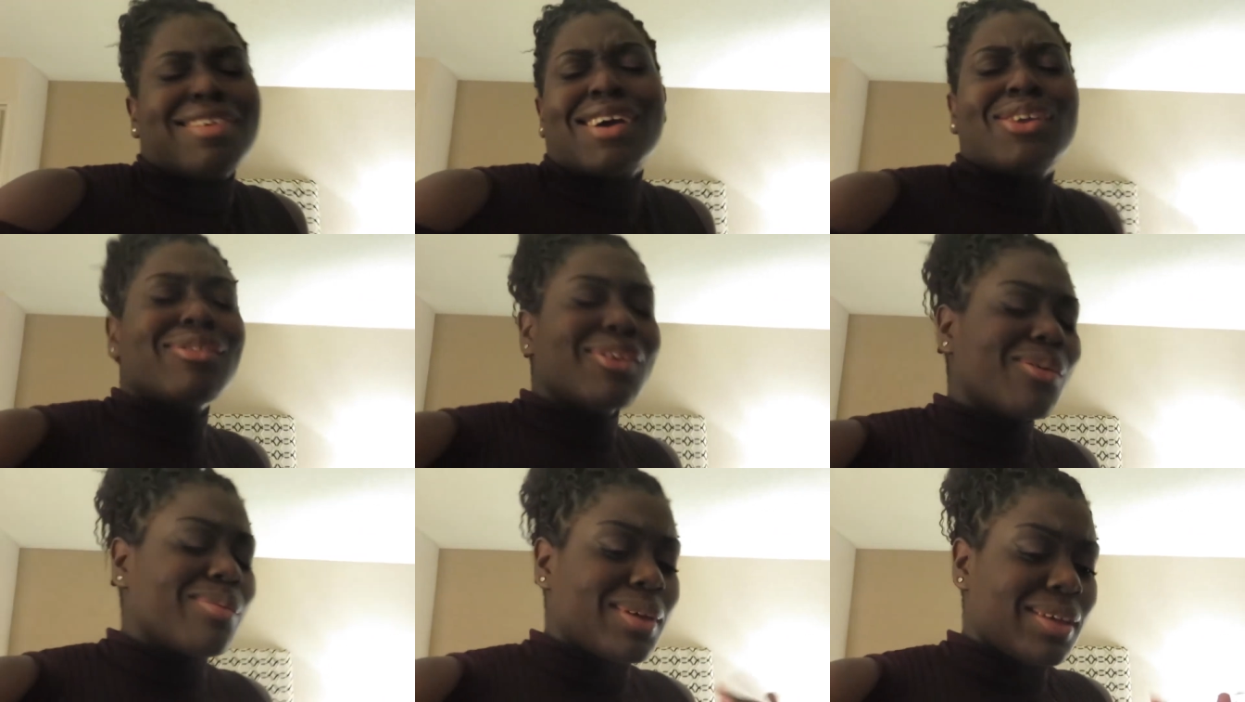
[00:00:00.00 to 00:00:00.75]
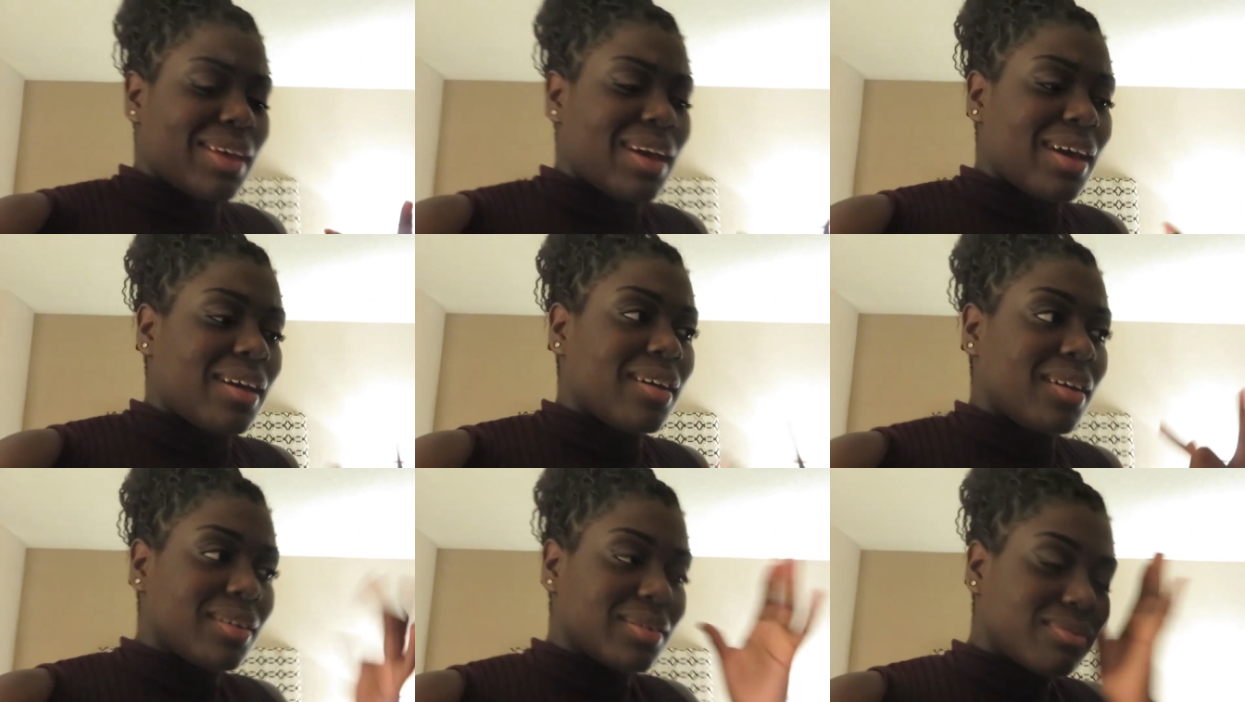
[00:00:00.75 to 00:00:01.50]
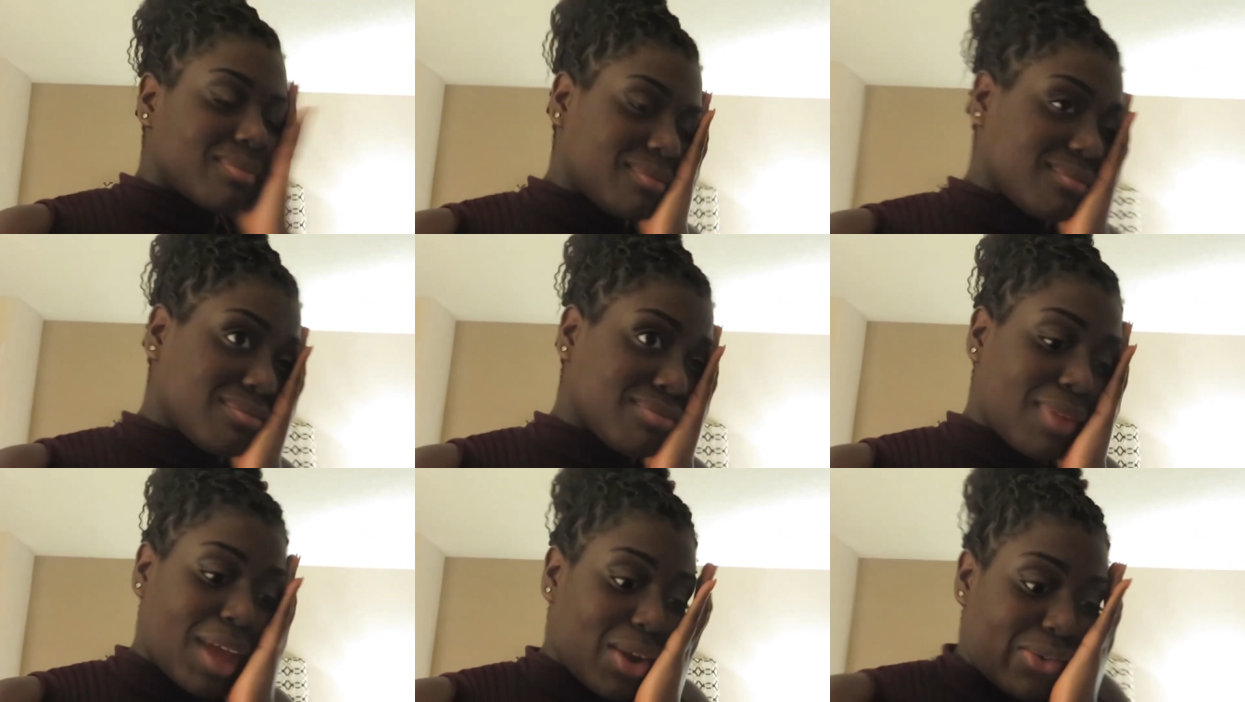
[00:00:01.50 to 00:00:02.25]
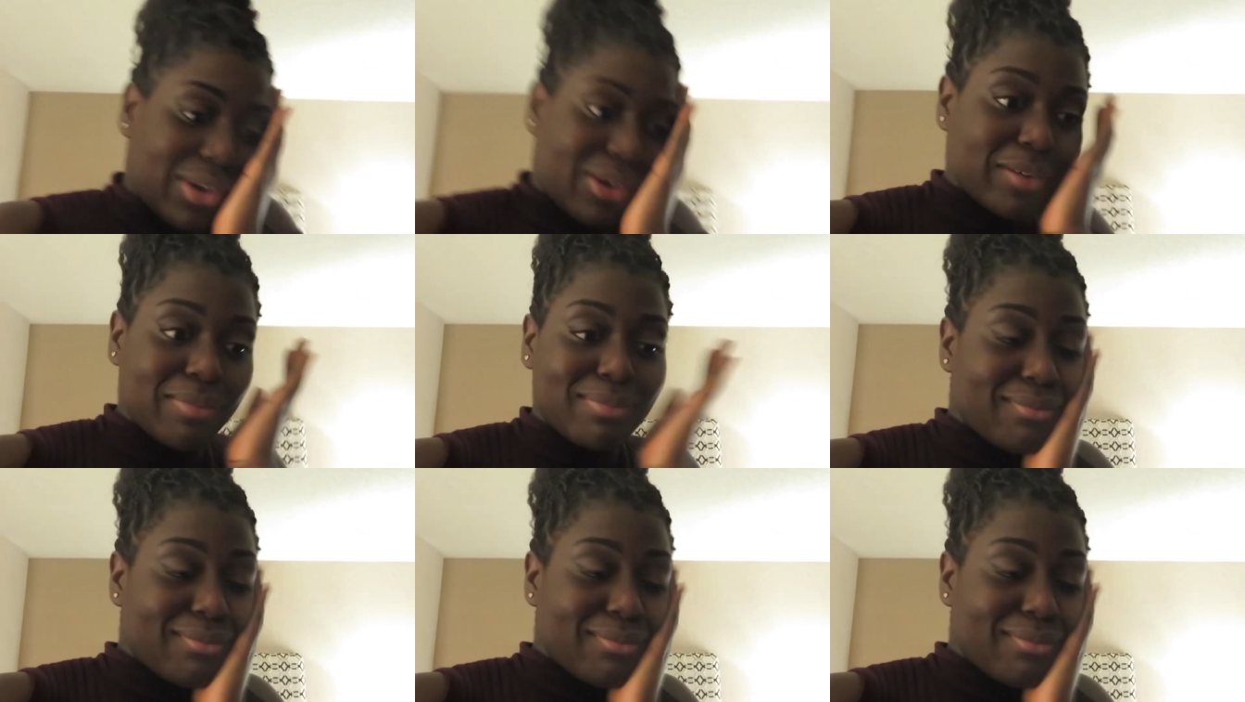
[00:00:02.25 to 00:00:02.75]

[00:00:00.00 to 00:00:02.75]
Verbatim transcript: I don't know. But yeah, I don't know.